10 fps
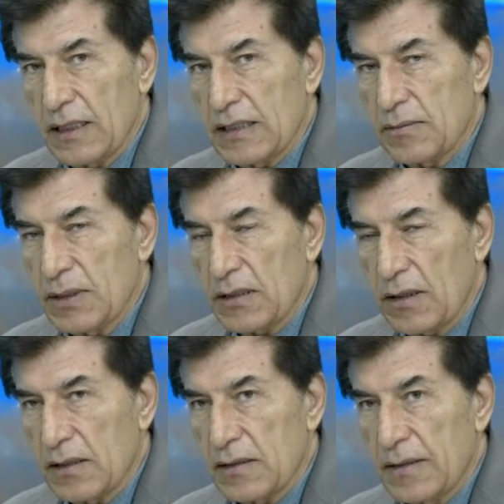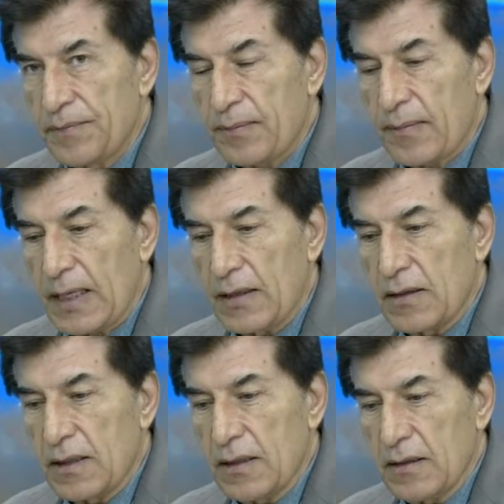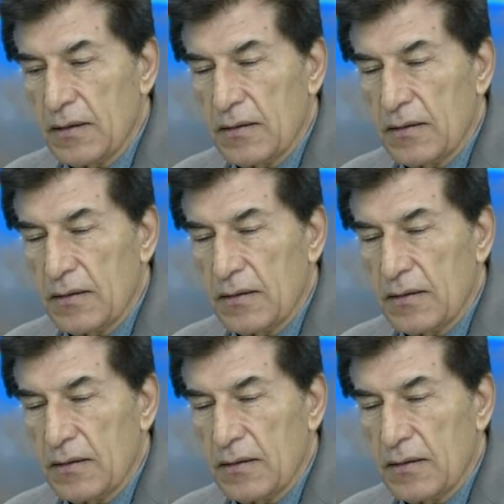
is because the